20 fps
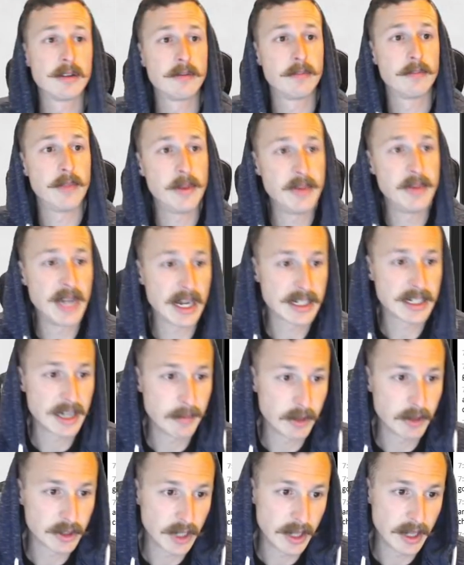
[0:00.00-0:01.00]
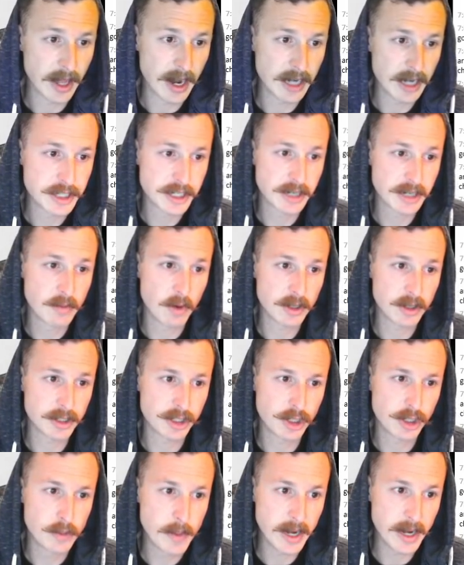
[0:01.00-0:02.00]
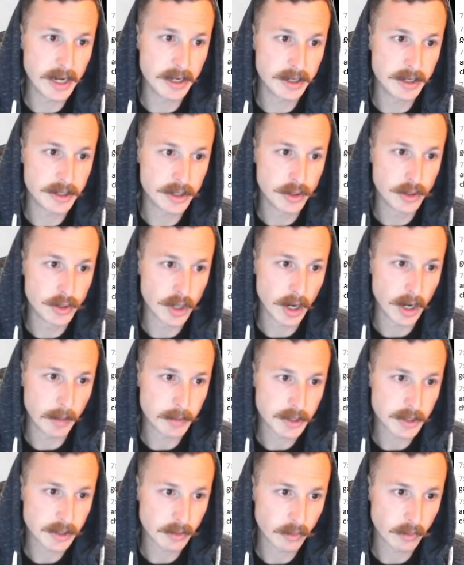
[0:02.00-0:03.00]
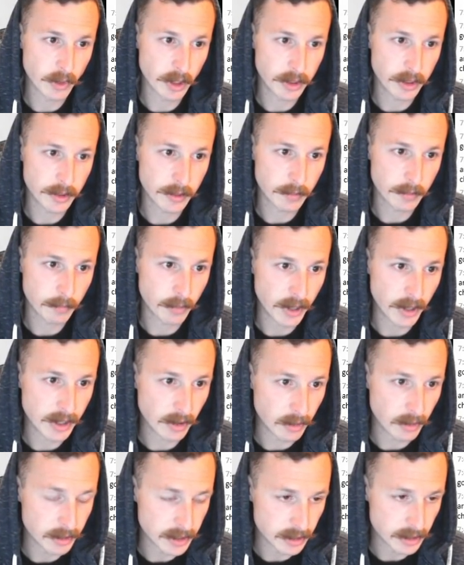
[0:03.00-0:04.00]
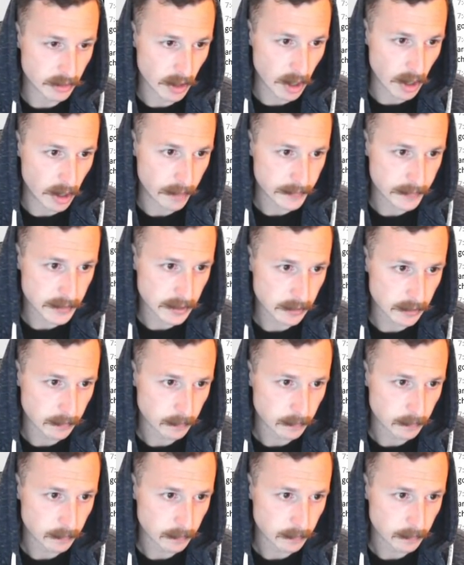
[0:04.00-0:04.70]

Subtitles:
Maybe next time I'll try that. I just didn't want too many 2-drops with playing all these Groffs.